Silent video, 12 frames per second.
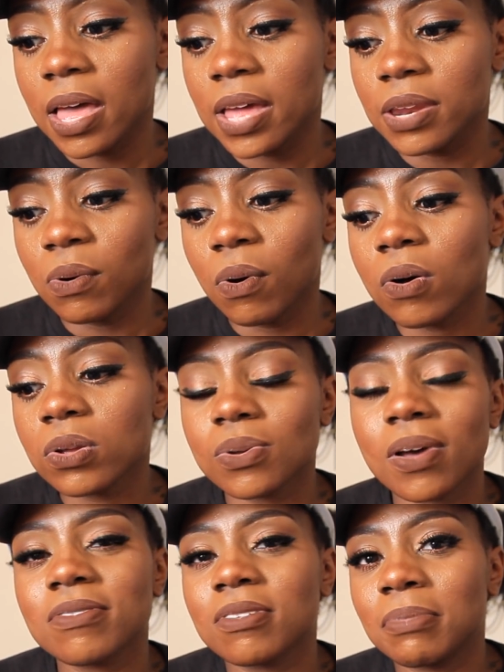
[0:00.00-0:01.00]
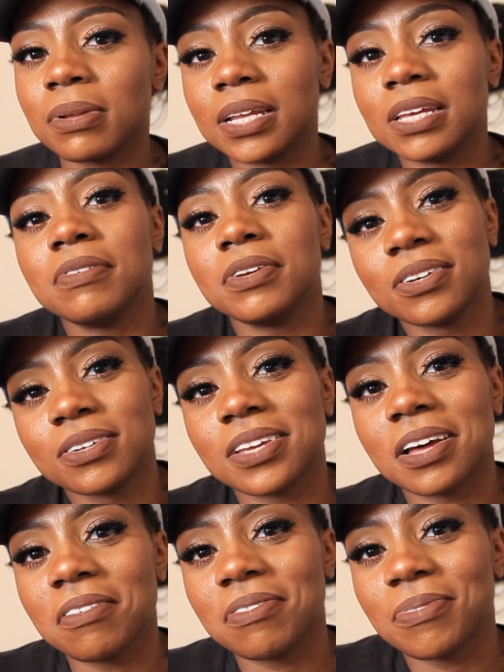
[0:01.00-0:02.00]
And you also have to believe in
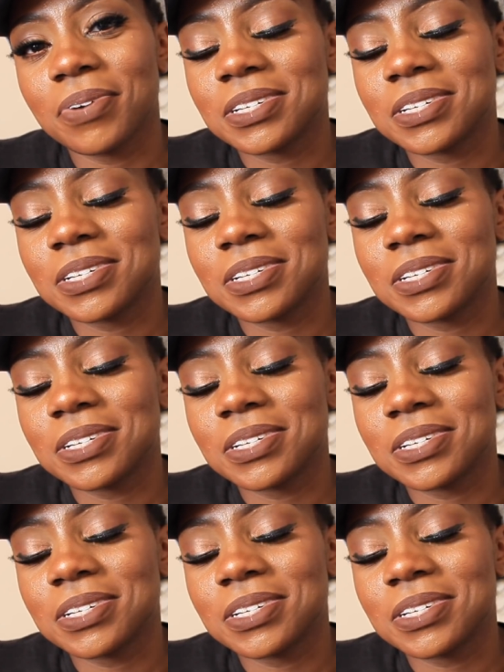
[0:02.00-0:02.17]
yourself,